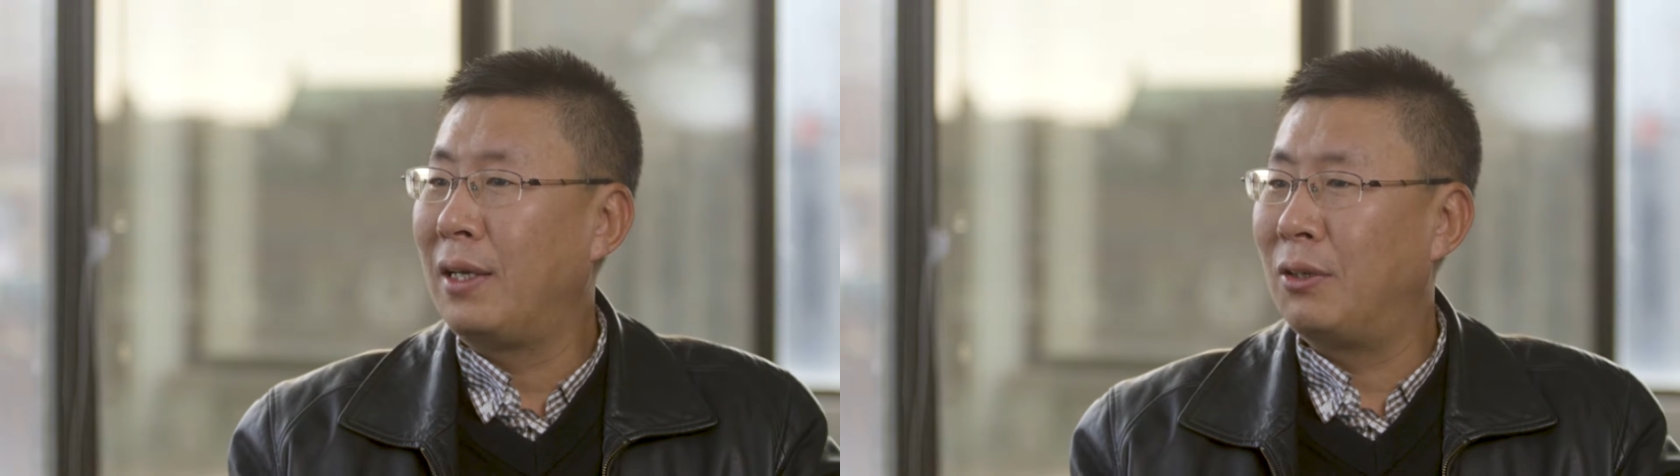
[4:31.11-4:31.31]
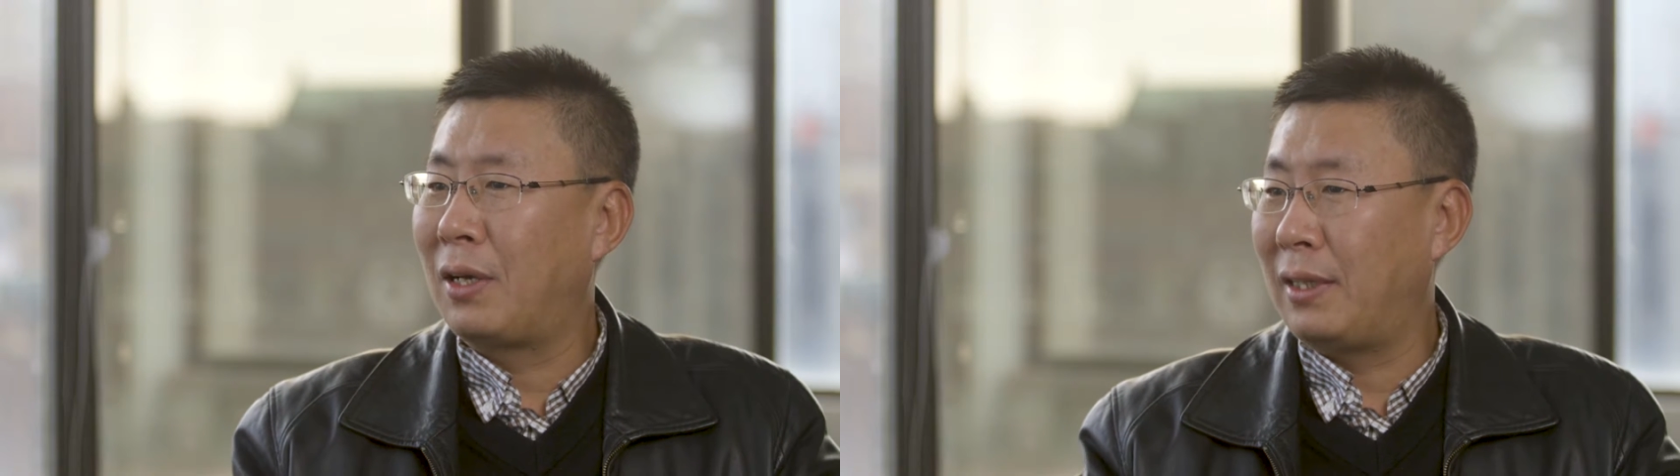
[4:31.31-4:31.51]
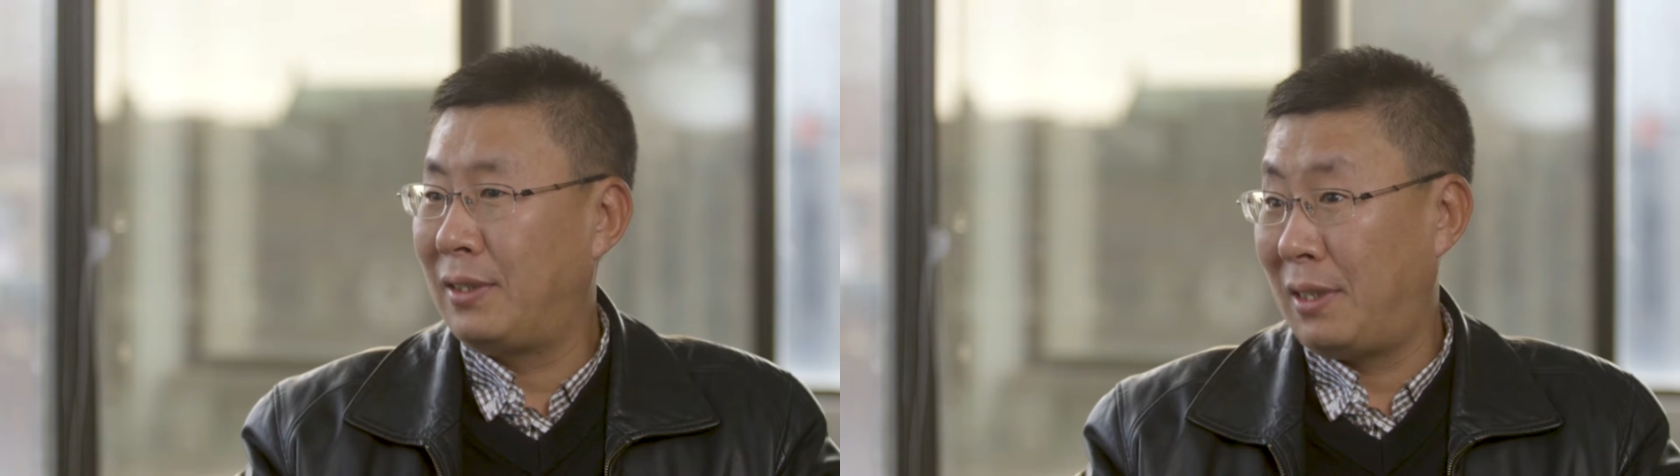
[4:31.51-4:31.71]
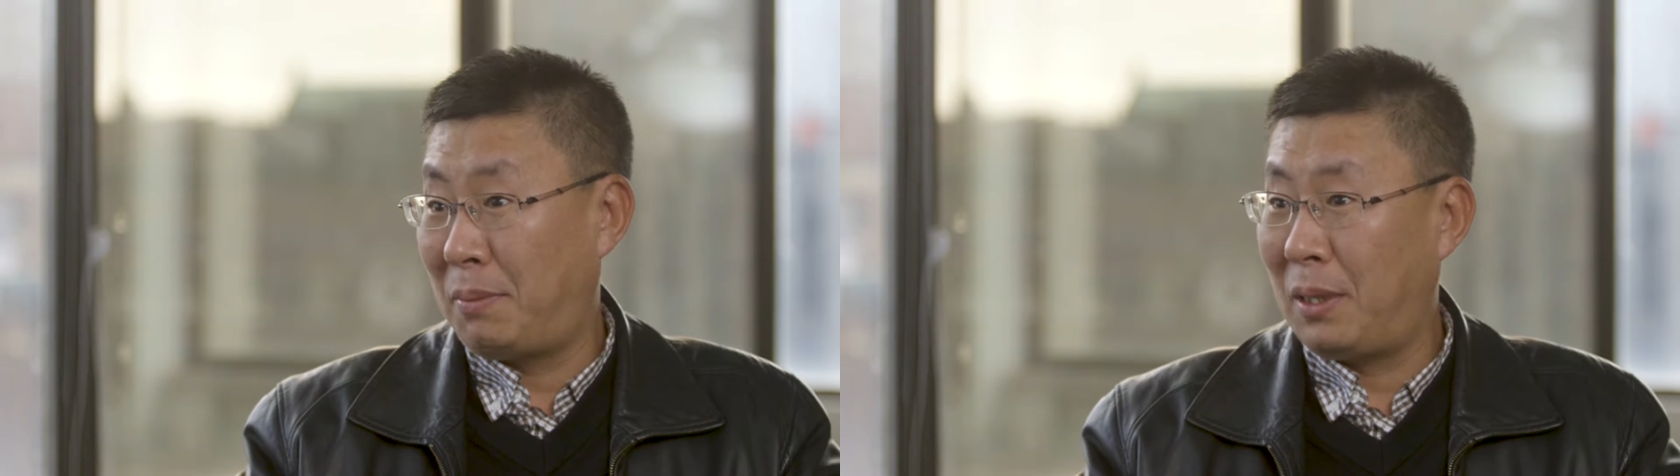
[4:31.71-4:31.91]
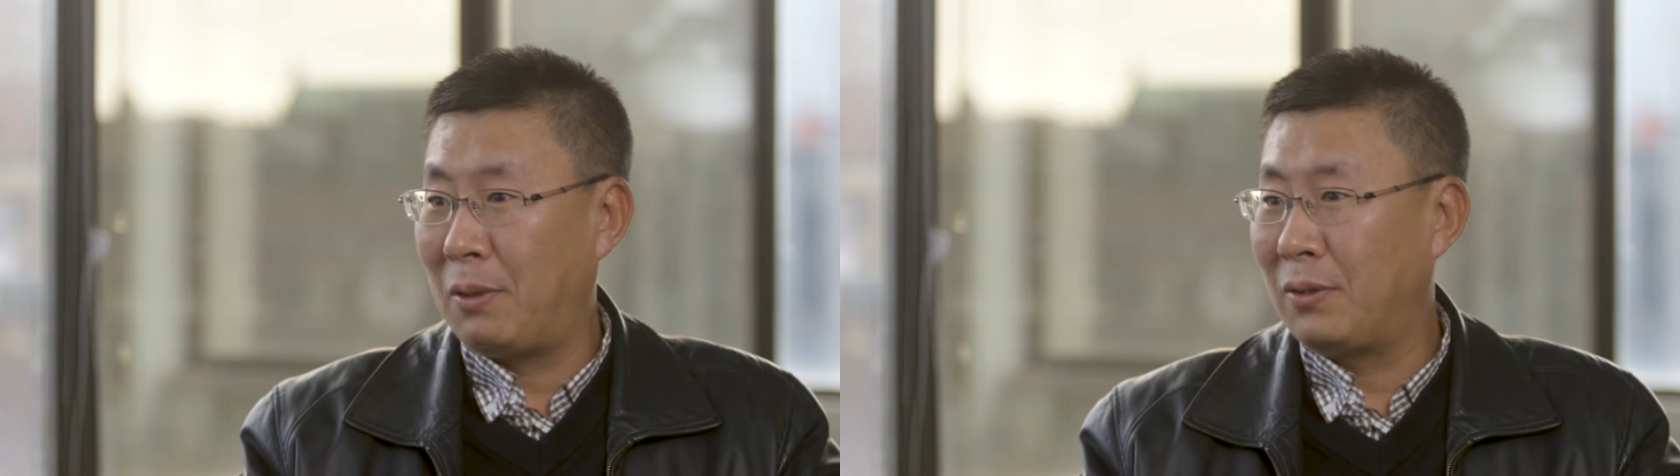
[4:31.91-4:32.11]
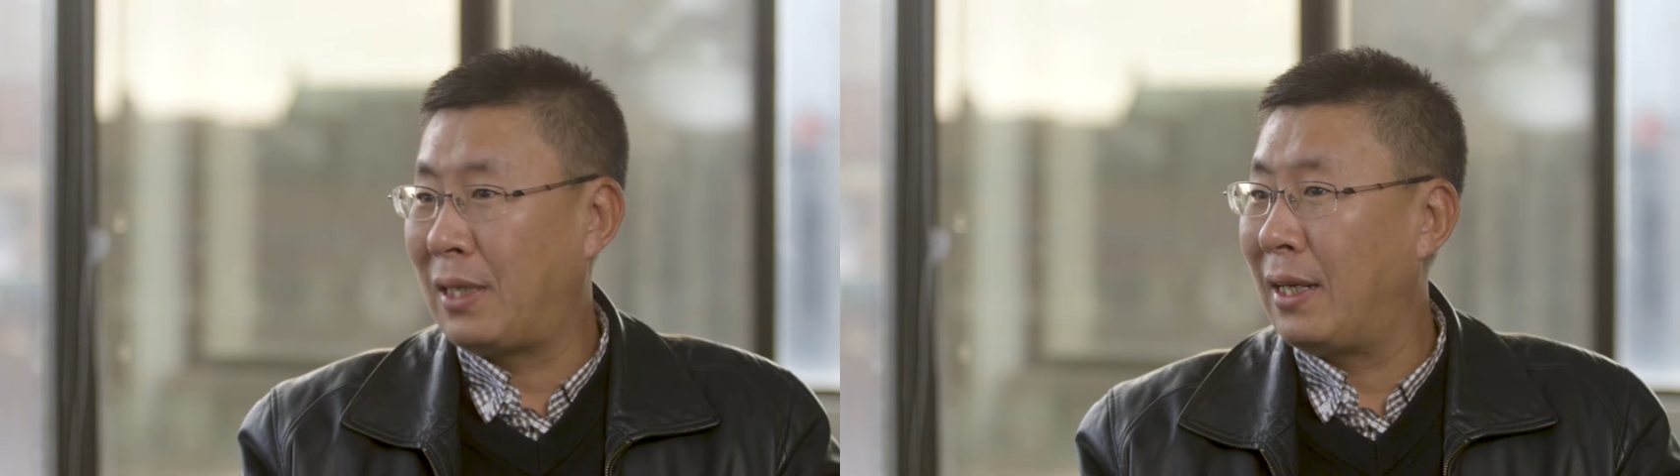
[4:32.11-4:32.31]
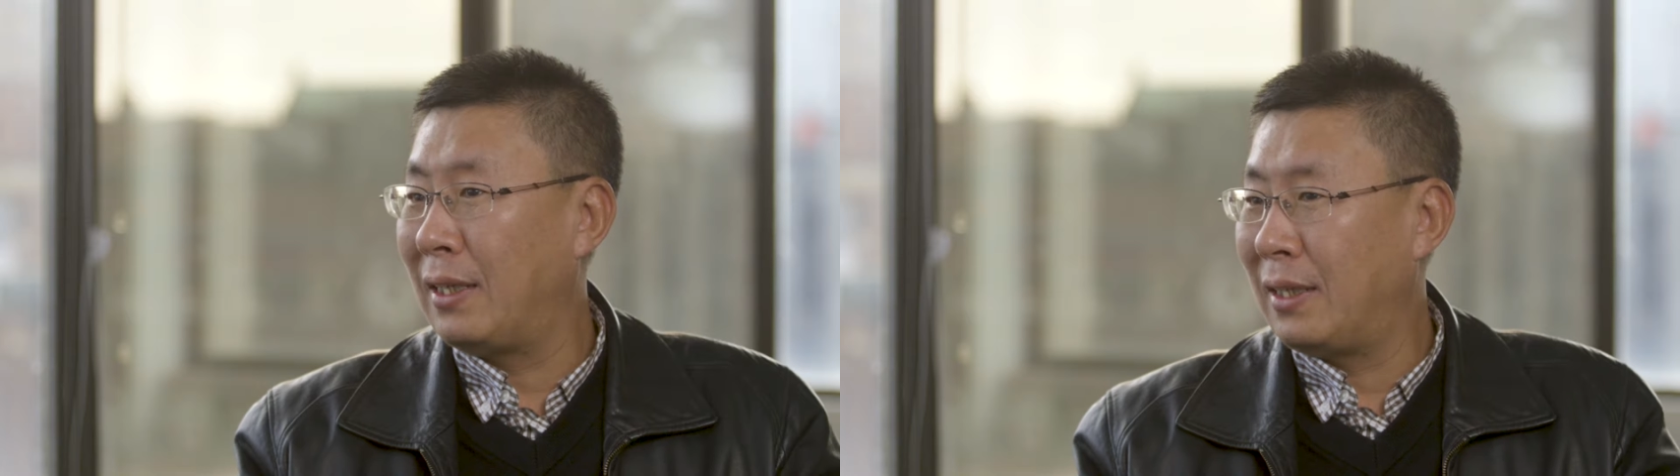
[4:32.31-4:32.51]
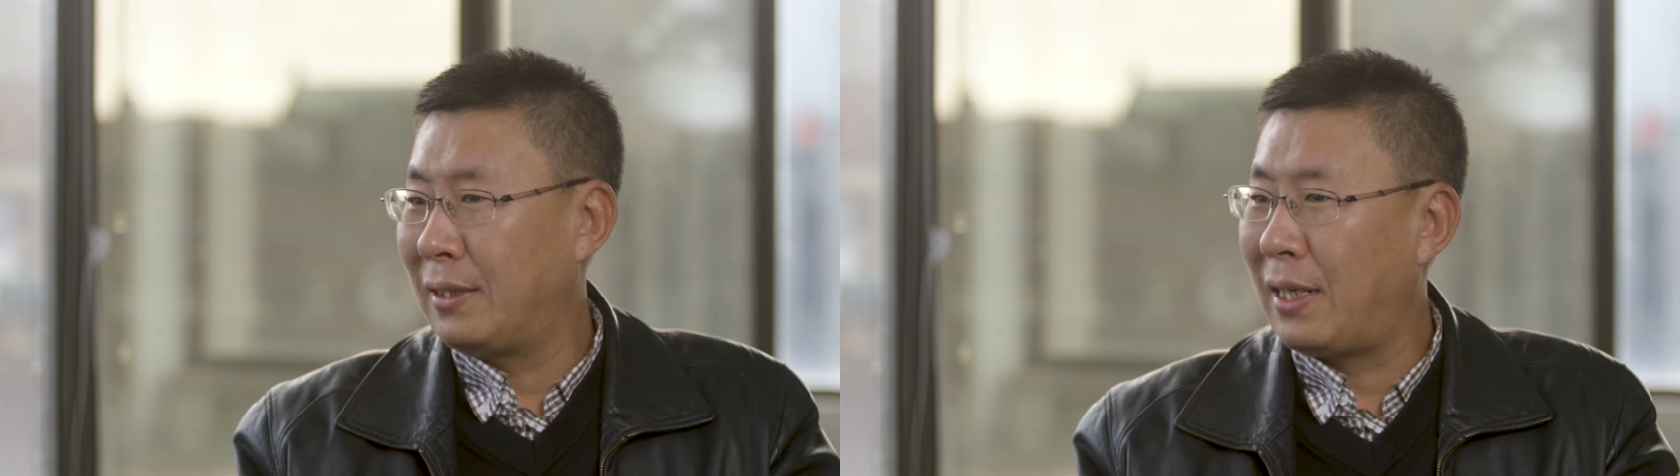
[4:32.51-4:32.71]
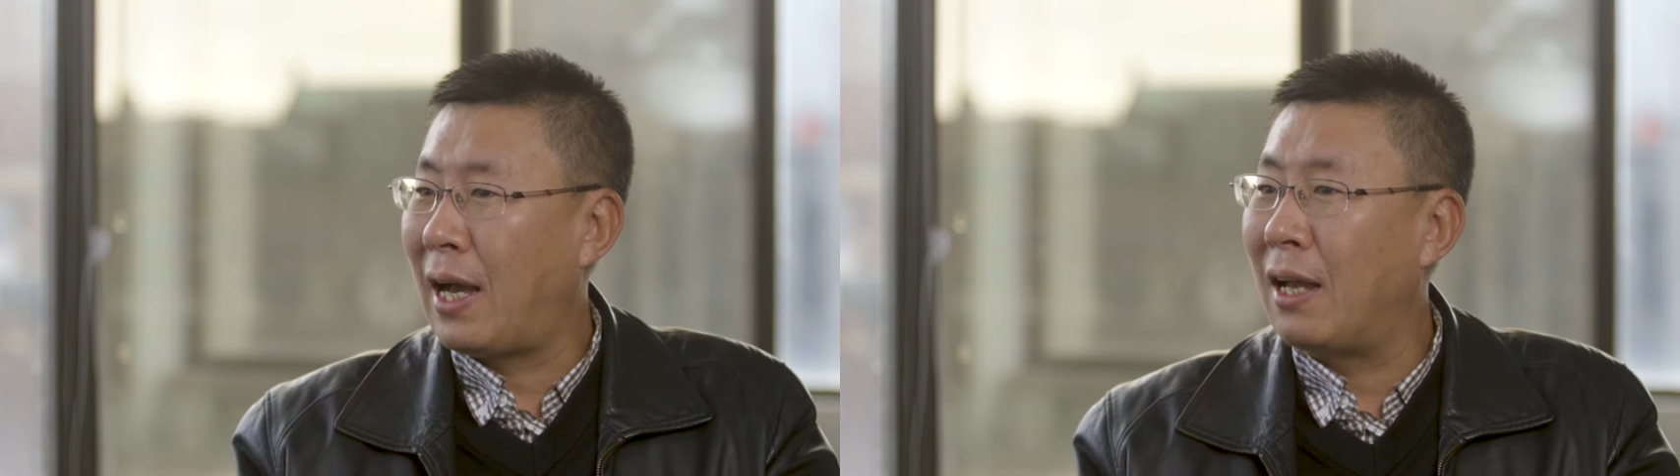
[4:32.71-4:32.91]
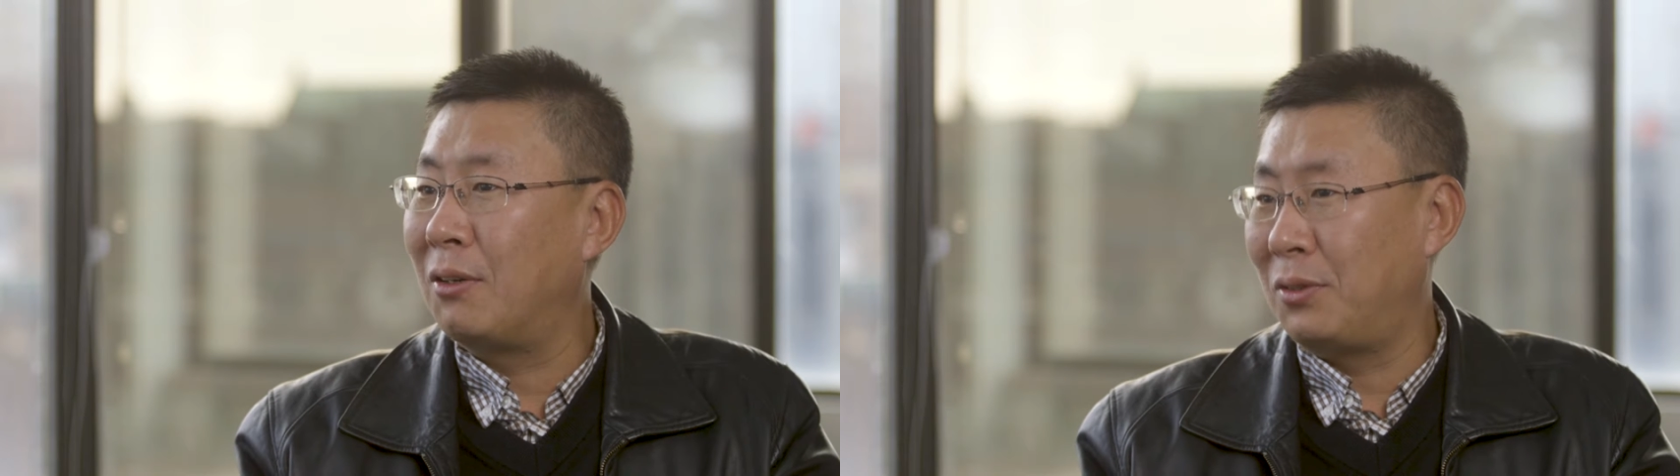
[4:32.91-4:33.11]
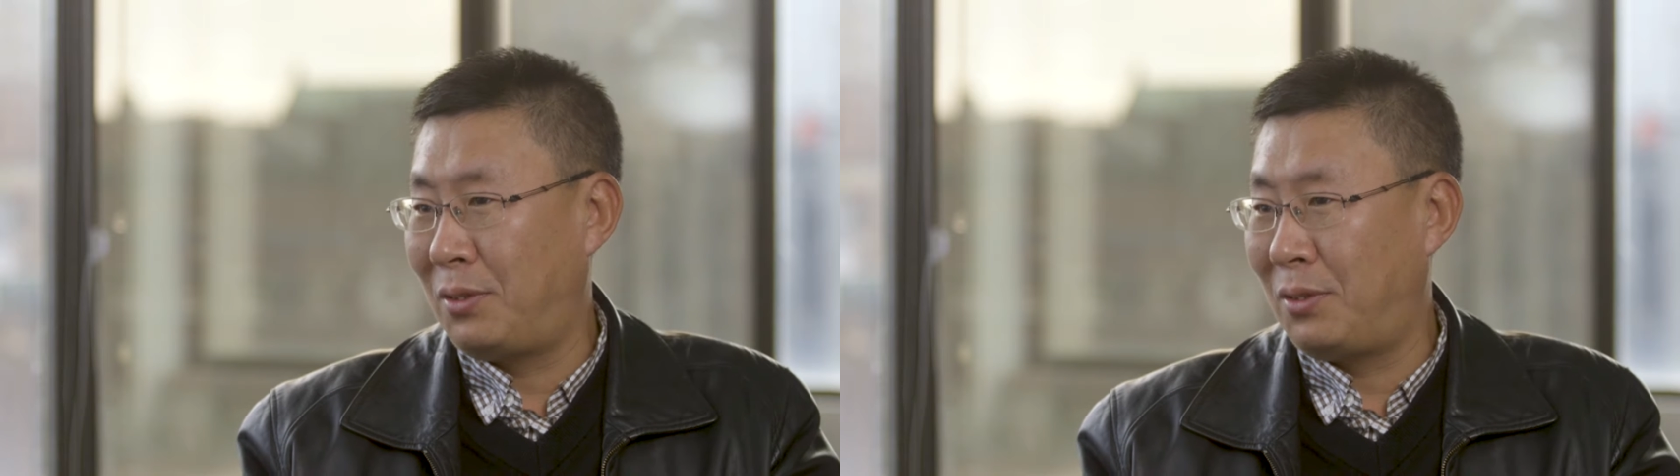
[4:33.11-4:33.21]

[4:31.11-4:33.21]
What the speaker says: you can see people, they say hello